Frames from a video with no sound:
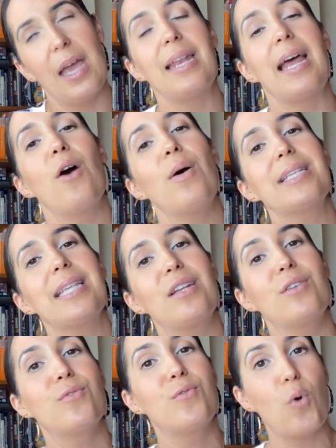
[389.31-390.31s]
and how has that
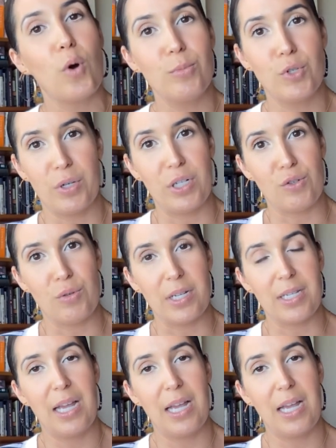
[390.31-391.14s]
informed your interests?